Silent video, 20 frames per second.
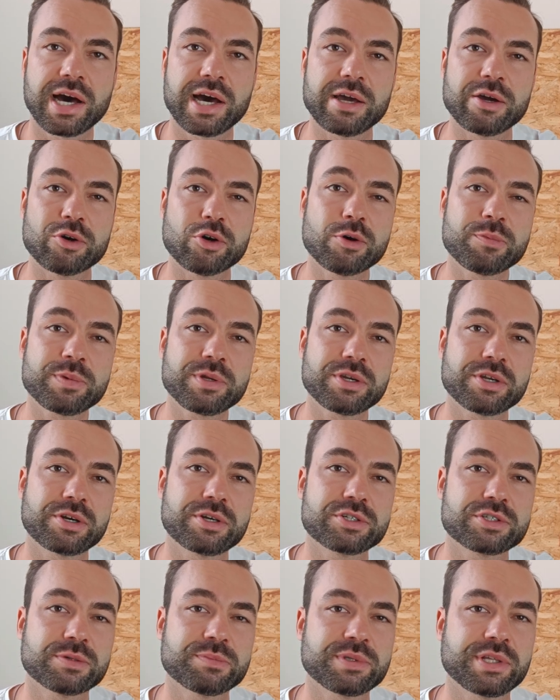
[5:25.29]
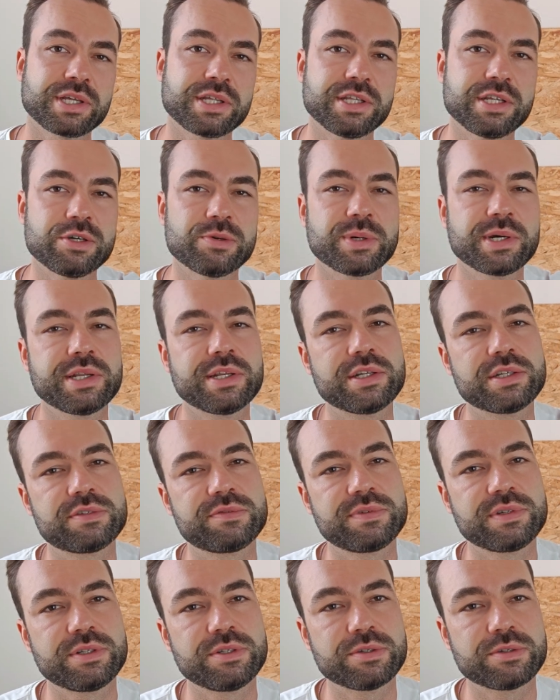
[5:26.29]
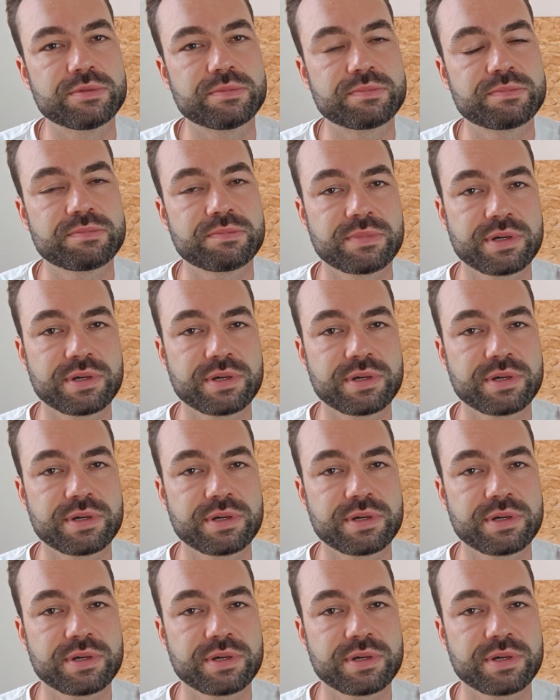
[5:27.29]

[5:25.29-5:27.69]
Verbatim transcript: I hope you learned something new in this video.